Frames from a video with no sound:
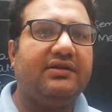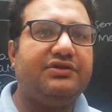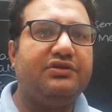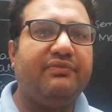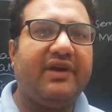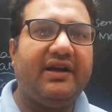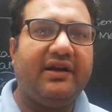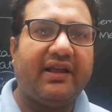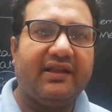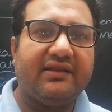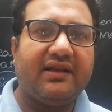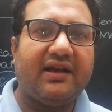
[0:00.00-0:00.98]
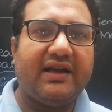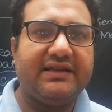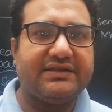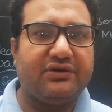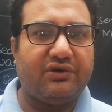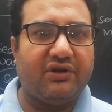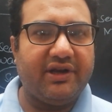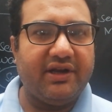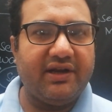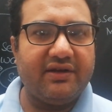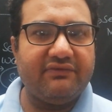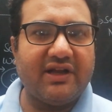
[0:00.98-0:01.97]
to maintain the
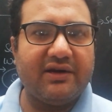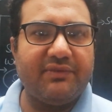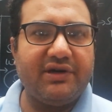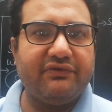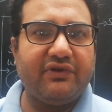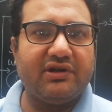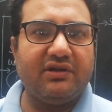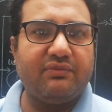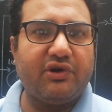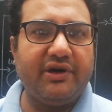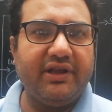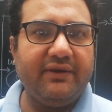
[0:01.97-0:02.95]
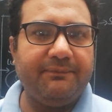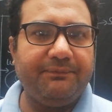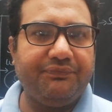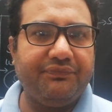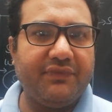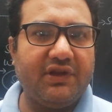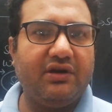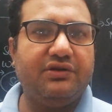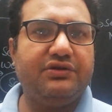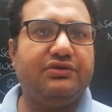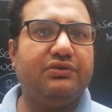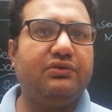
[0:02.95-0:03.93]
isotonic environment for the body,
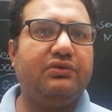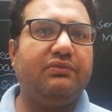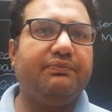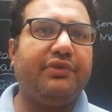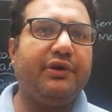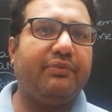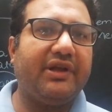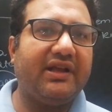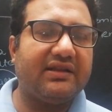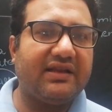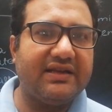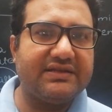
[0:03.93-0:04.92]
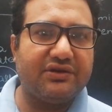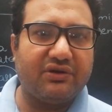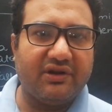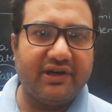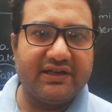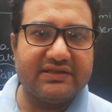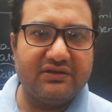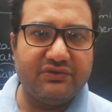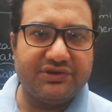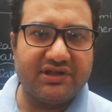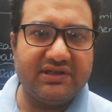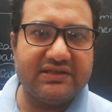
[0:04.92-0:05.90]
to prepare the isotonic
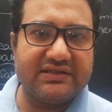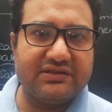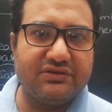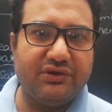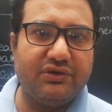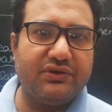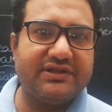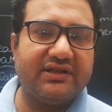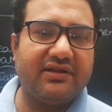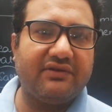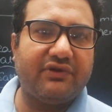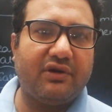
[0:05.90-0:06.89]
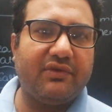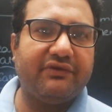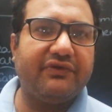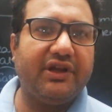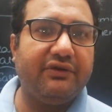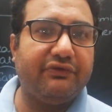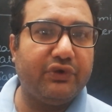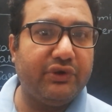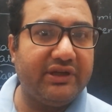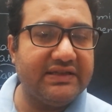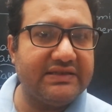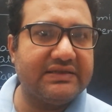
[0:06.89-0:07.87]
solutions to use in the form of
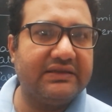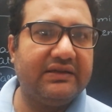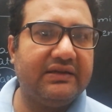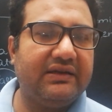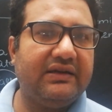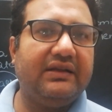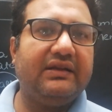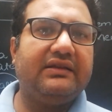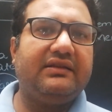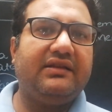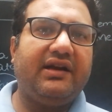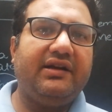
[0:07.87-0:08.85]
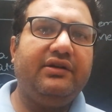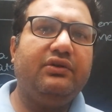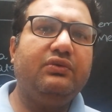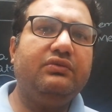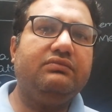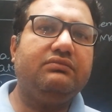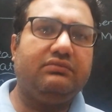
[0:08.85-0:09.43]
infusions, then to